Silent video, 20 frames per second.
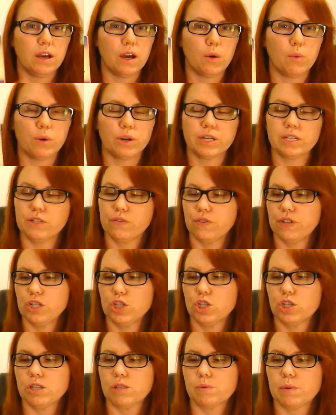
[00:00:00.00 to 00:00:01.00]
I wanted to
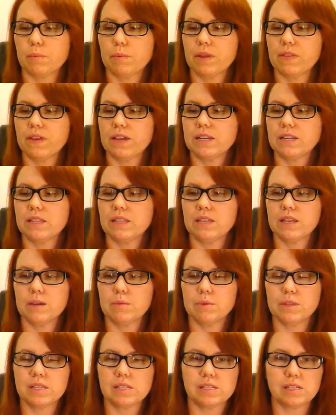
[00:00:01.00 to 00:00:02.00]
finish this one by the end of the
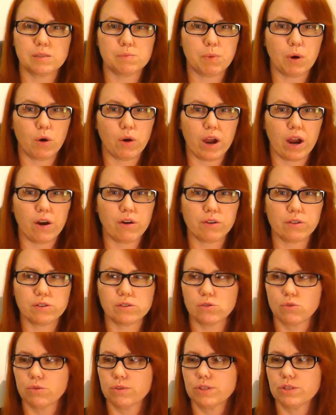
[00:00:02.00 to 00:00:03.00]
year, but this is Polgara the
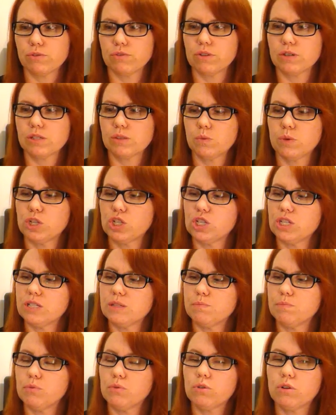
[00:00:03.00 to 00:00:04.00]
Sorceress, which
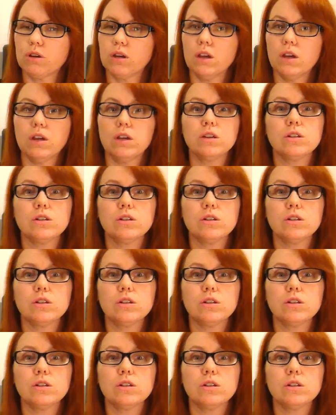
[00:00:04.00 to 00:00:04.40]
is book